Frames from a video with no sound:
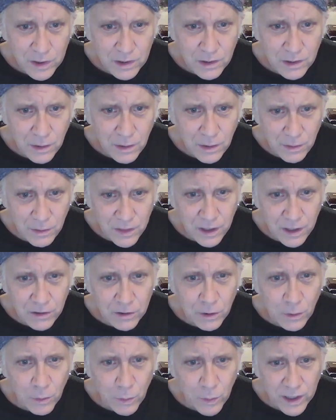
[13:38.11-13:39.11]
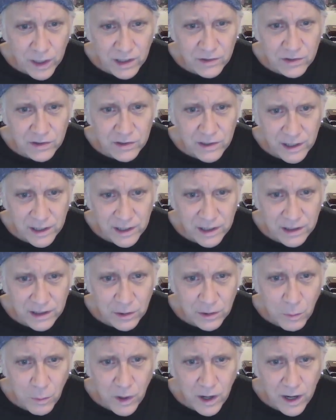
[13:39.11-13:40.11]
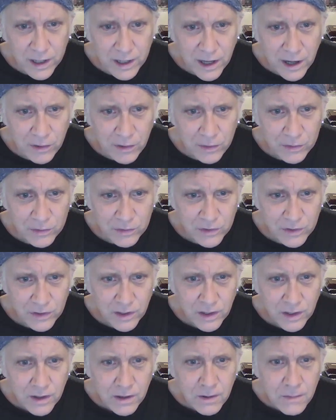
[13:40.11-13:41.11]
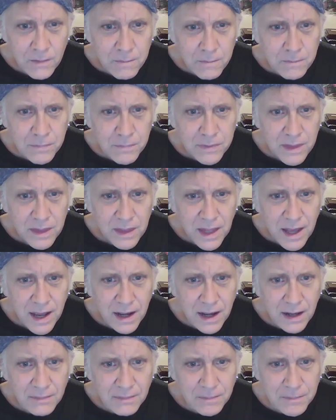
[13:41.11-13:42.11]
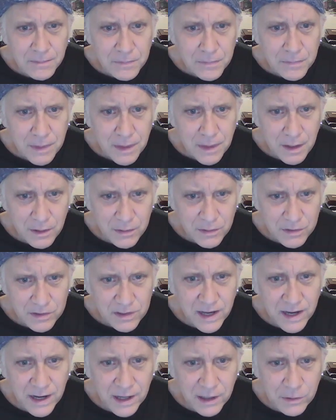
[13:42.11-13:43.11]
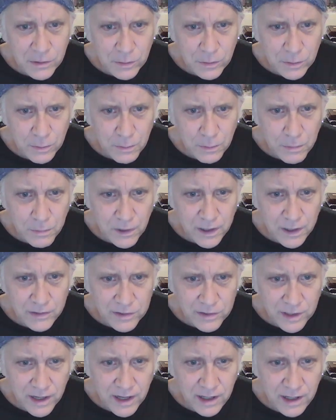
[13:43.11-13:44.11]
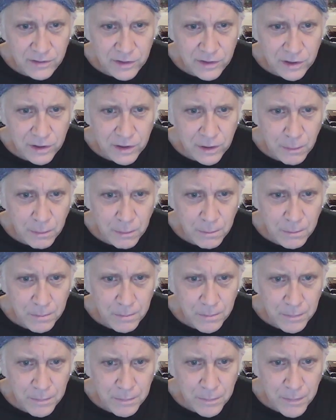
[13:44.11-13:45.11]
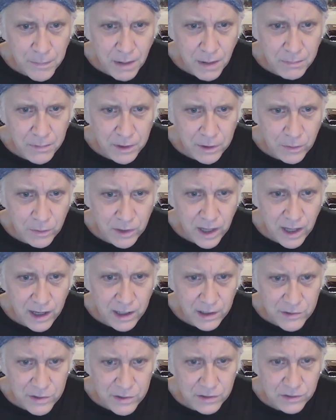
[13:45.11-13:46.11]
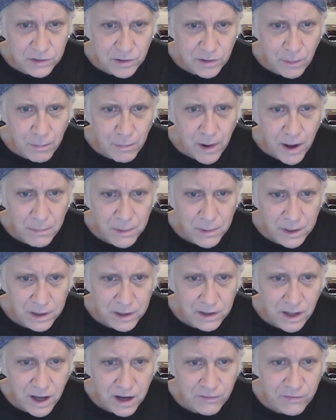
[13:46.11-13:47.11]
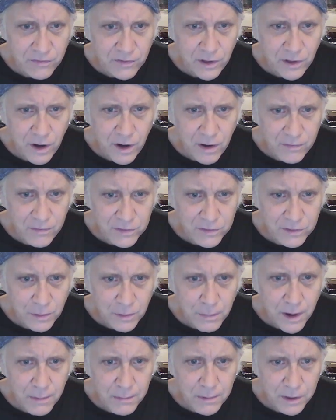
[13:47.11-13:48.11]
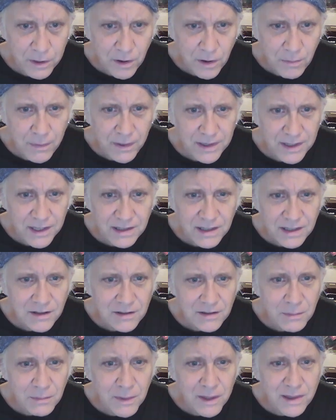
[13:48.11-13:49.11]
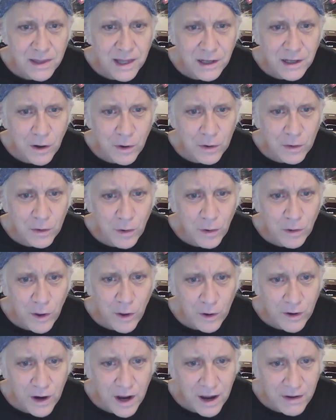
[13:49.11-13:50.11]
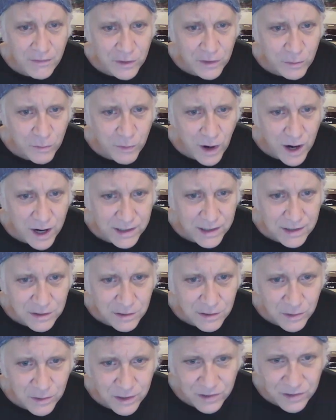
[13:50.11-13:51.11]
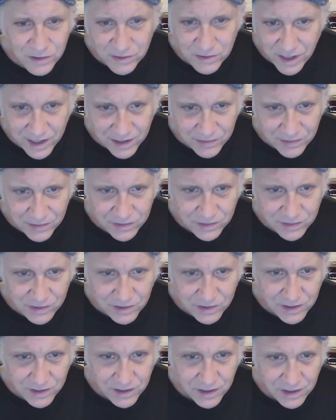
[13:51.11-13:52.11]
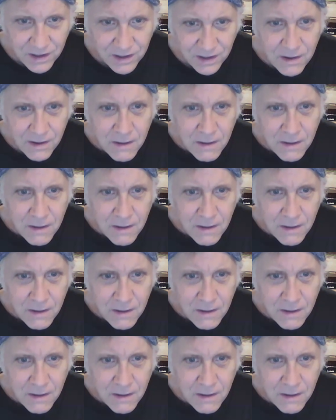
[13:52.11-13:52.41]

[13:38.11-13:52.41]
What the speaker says: with their Lewinsky at the White House, that scandal brings an end to their public relations, their public life in office, their public, but that doesn't mean they don't no longer have the right to exist.